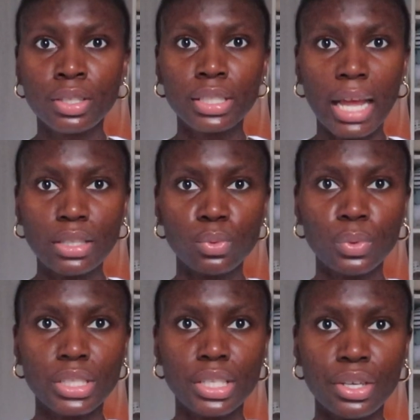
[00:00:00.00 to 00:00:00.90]
That's
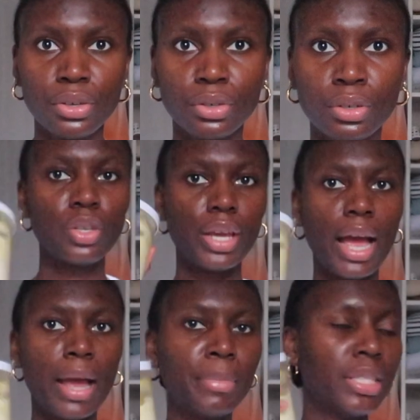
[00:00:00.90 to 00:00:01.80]
what's here. So yeah,
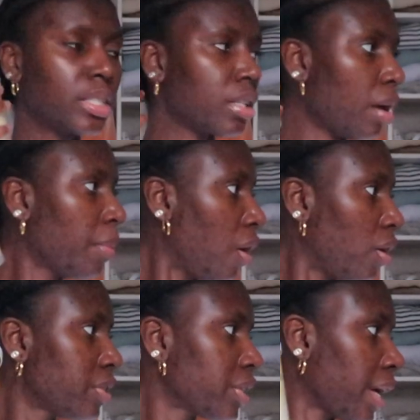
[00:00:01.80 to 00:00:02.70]
I mixed them
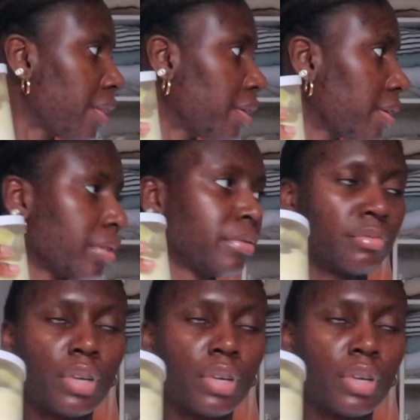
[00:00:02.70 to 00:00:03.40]
all together.